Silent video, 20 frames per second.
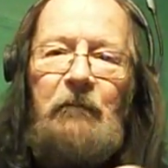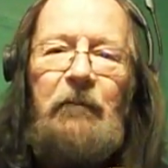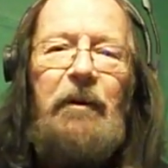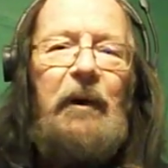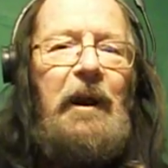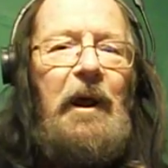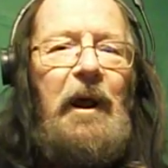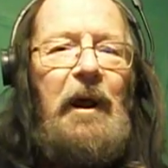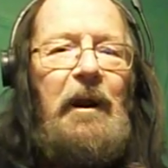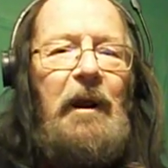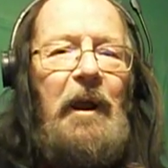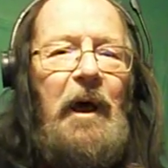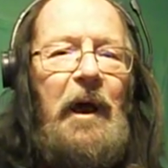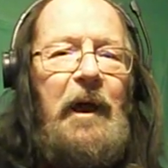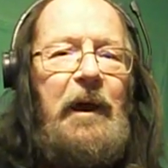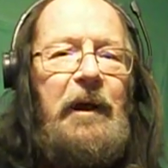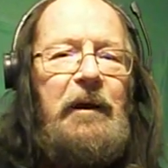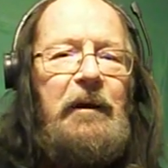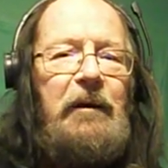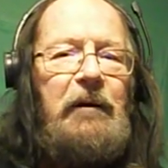But I
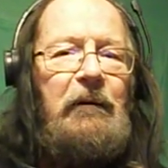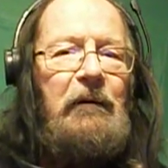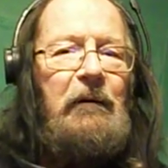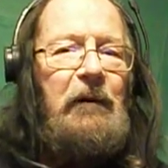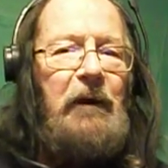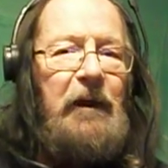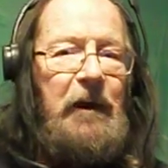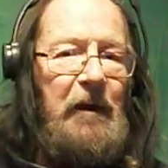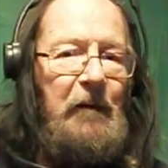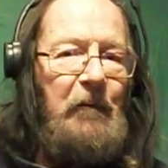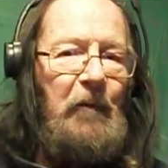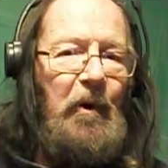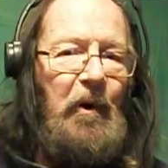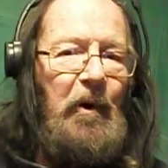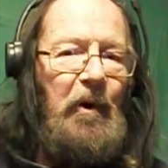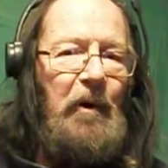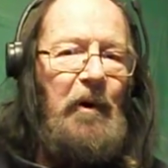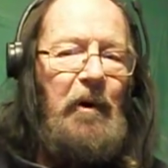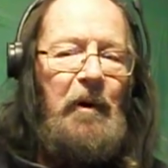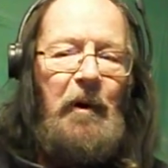like him or
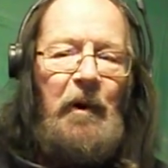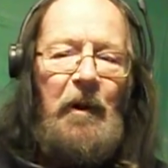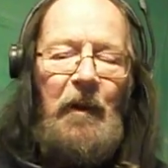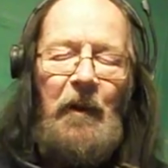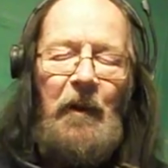her.